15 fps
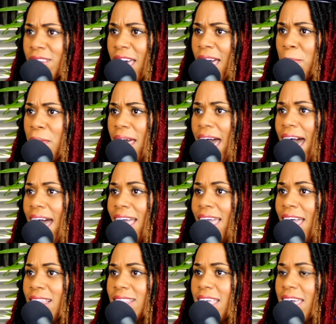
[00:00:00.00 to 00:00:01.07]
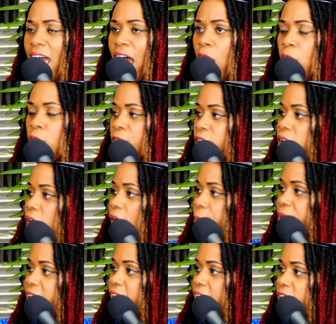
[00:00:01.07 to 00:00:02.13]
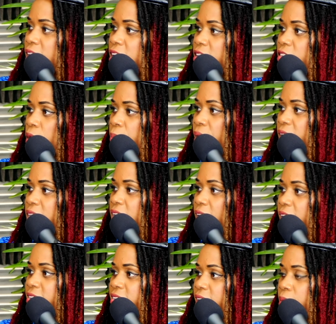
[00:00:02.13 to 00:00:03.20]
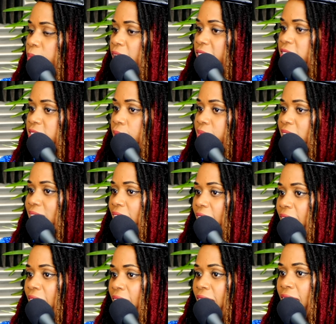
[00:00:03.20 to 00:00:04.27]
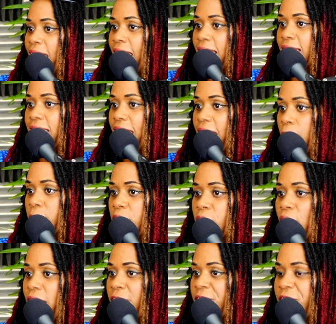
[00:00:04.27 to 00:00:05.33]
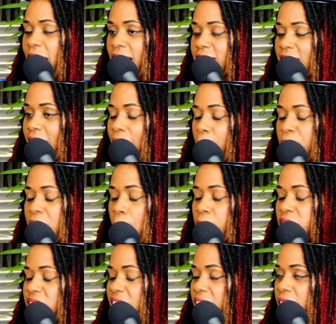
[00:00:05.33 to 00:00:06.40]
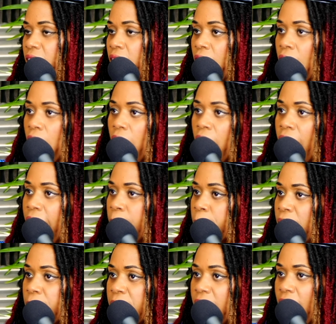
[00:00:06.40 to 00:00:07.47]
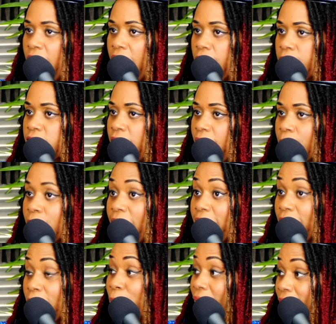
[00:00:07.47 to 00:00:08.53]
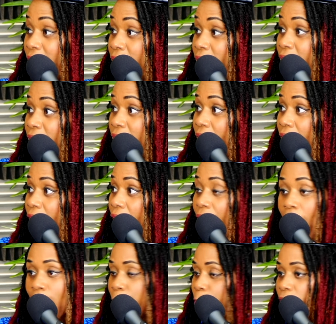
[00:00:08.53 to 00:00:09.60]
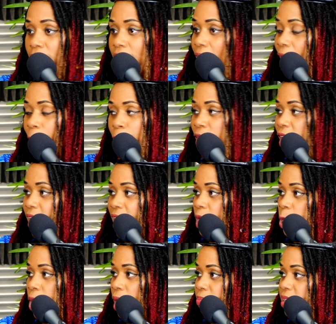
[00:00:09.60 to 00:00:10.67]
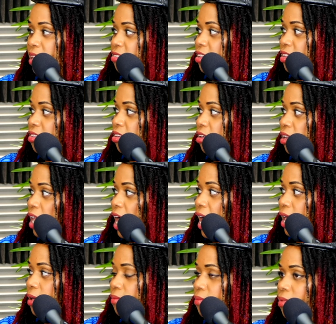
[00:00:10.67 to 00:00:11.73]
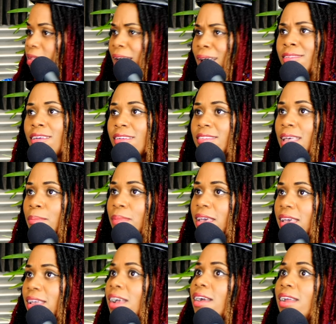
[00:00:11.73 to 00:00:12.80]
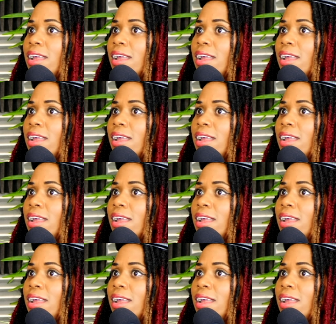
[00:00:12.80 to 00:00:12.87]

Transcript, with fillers: Like, but I, I think I overcomplicated it so much that it seemed like something that, damn, you got to find time. And I was like, all right, maybe I'll have time. Like in my head, I would, I wouldn't have dropped this until like, I was going to say mid year.